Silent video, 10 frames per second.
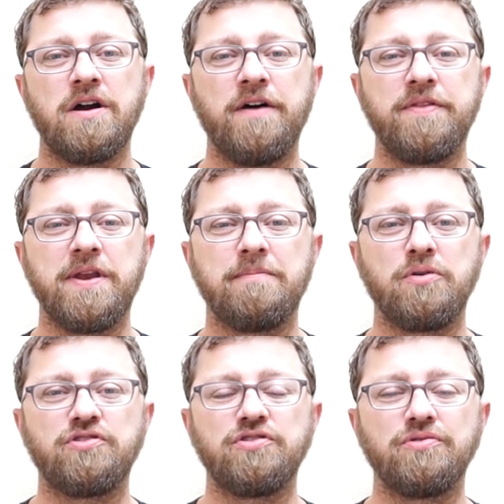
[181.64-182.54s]
on the
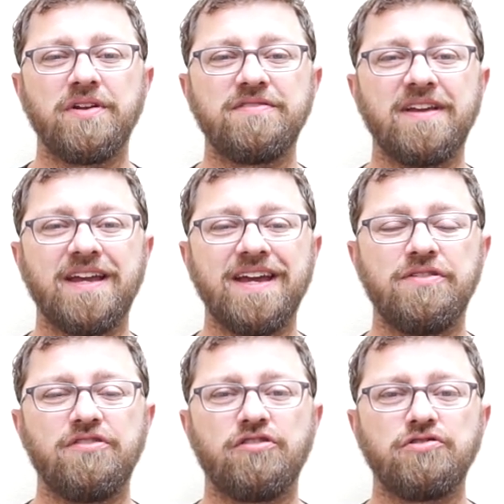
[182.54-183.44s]
number 2 listing in
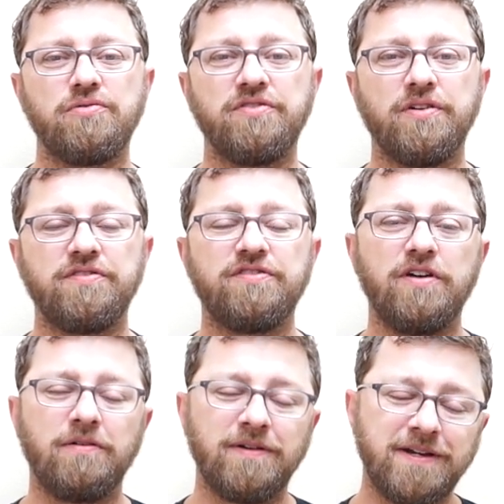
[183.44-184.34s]
the search results.
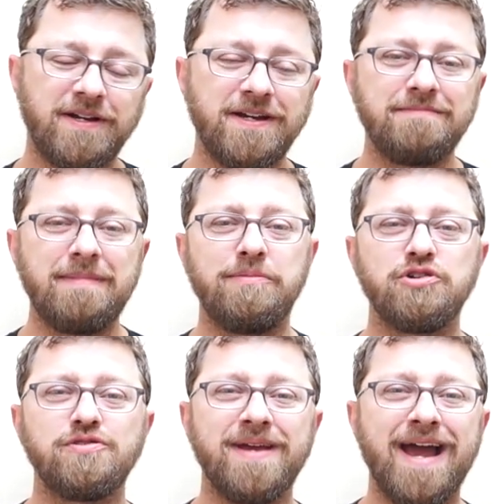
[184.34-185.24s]
So maybe you
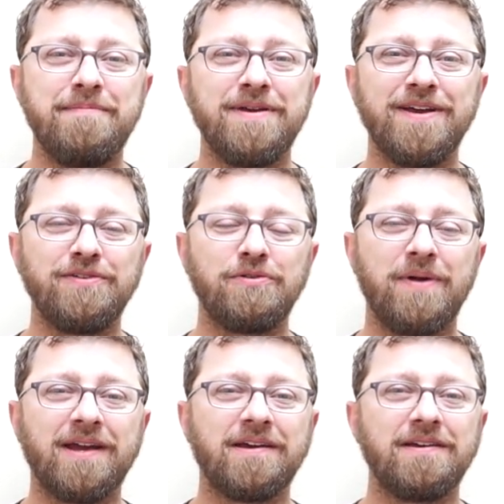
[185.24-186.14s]
should be happy if you
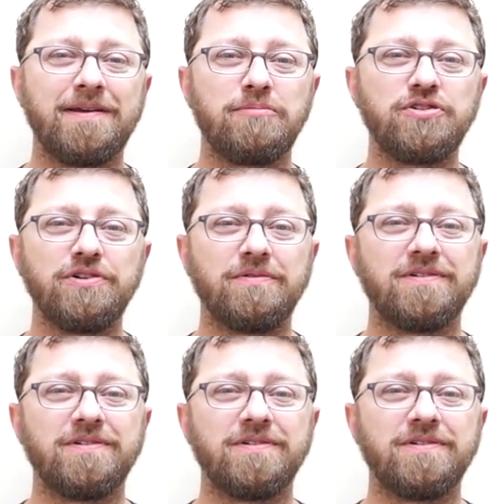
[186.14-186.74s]
rank number 2. Over